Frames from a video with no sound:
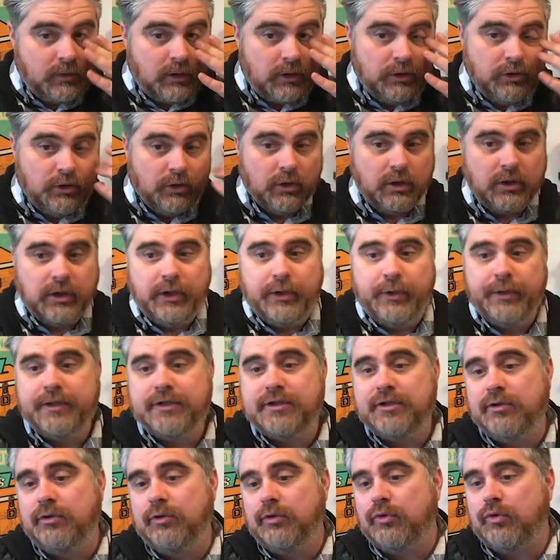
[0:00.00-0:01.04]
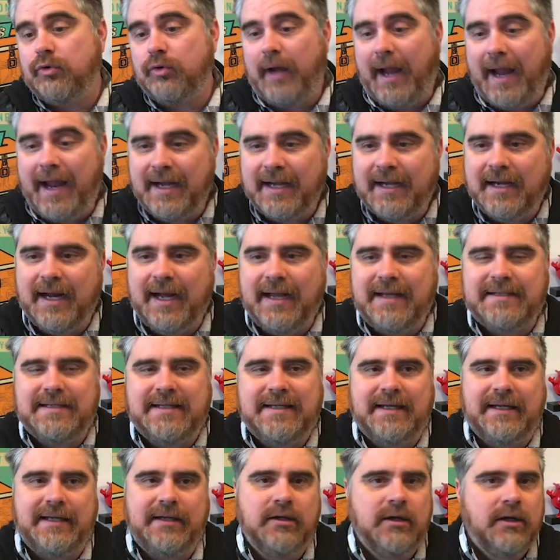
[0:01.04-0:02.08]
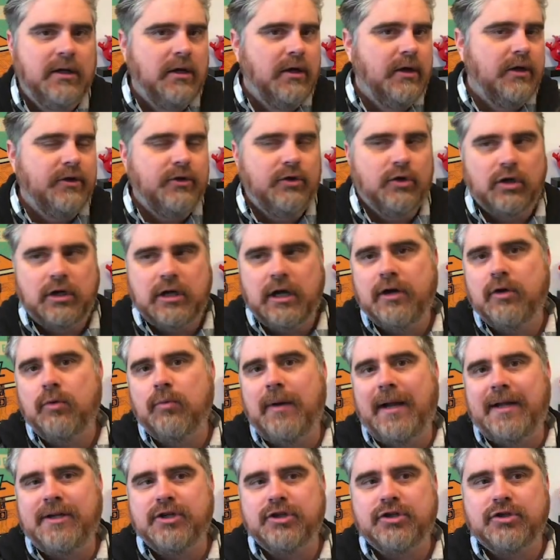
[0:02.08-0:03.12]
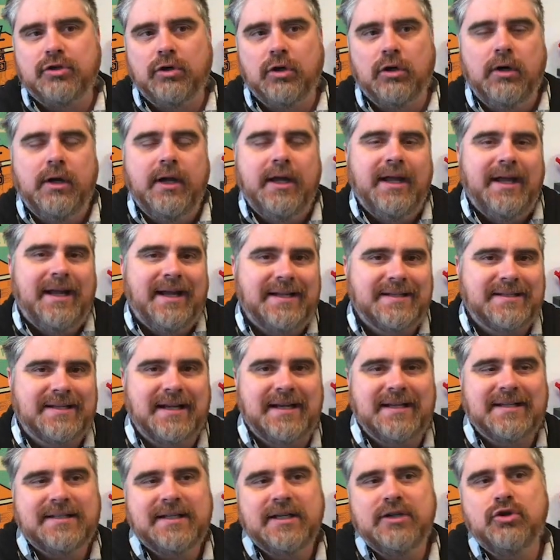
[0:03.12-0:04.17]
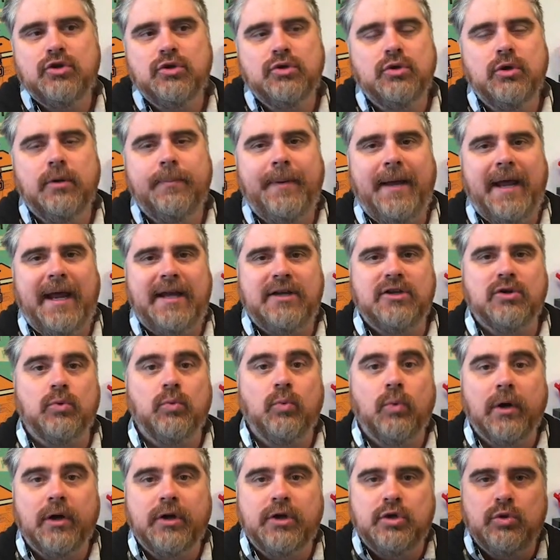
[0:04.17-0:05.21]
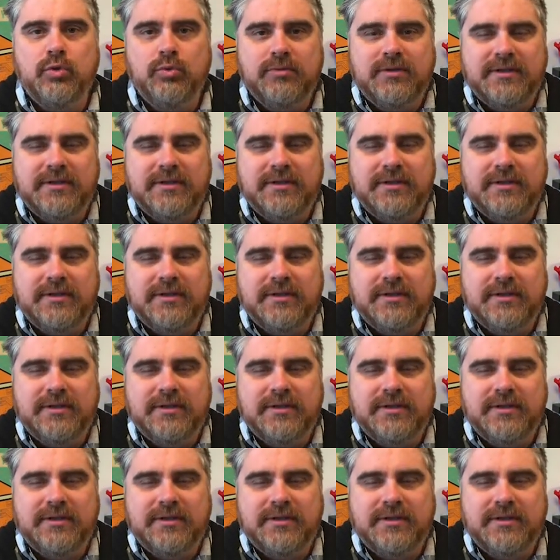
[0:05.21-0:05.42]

You're going to create an ID. You're going to register. It's going to send you to a page where you